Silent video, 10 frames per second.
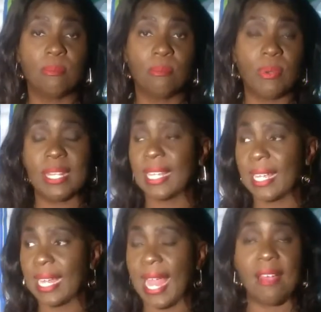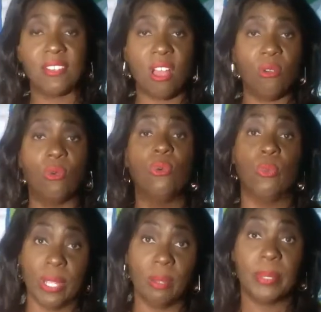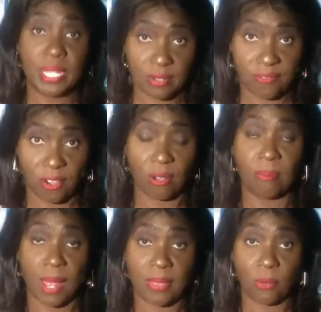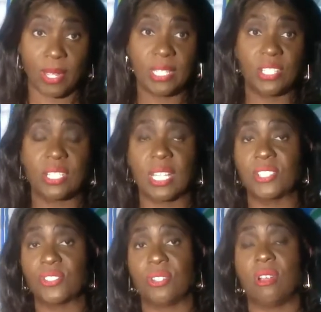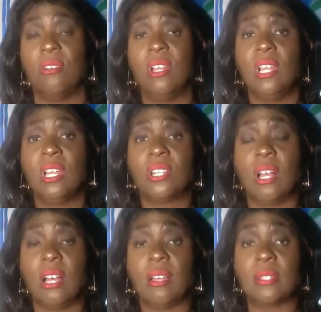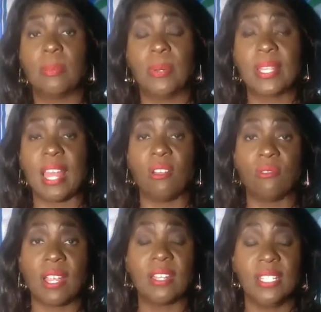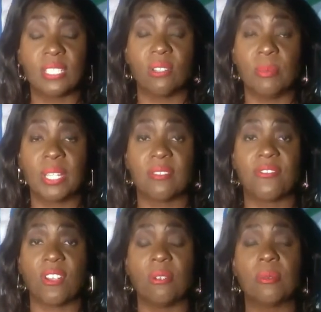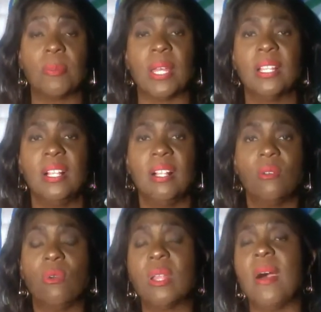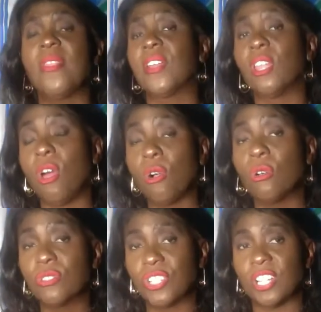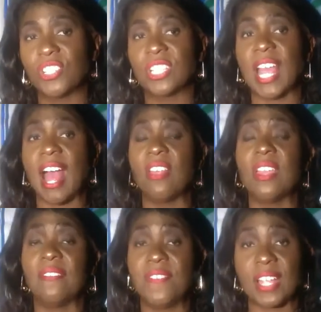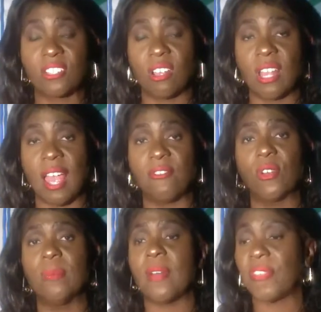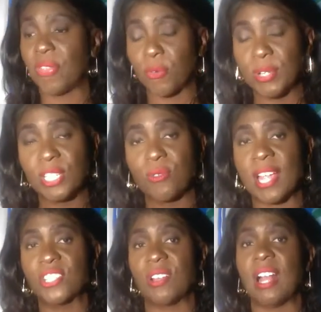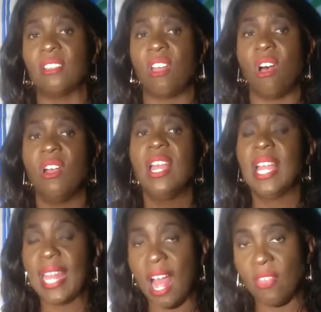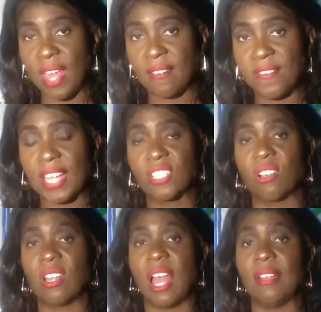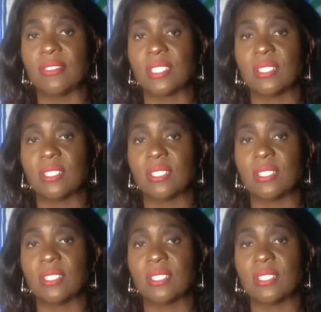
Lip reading: Brett Kavanaugh, who will be confirmed, by the way, just to let you know, to put that on record. He's going to be confirmed. But what about the local judges and how they affect our life? What about the 3 strikes you're out law and how that affects our lives?